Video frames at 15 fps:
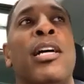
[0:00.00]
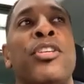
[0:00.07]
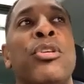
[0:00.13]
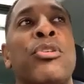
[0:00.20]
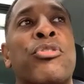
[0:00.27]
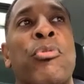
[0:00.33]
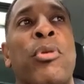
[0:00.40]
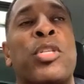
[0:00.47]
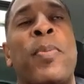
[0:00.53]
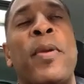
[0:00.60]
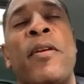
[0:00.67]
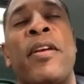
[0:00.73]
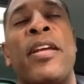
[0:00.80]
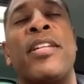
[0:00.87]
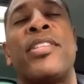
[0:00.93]
used to
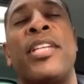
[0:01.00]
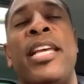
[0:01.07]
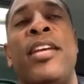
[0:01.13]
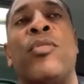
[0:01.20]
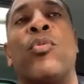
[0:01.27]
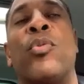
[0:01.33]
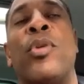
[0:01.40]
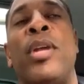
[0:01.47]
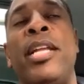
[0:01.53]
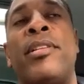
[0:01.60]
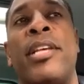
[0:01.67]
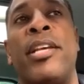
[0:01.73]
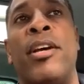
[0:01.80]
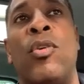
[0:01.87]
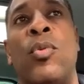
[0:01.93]
experience in
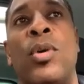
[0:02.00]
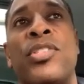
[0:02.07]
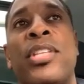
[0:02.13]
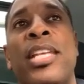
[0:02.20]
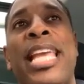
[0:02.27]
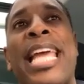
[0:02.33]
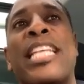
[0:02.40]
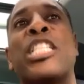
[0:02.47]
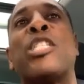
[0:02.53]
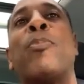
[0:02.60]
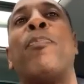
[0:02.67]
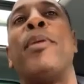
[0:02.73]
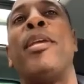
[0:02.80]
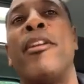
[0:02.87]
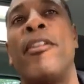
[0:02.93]
retail was the
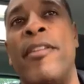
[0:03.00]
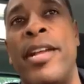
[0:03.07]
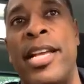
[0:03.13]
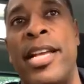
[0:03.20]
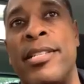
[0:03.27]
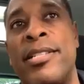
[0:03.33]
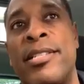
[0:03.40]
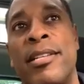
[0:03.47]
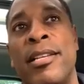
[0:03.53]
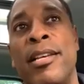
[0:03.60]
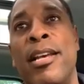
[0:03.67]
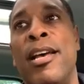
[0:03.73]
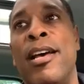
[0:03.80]
experience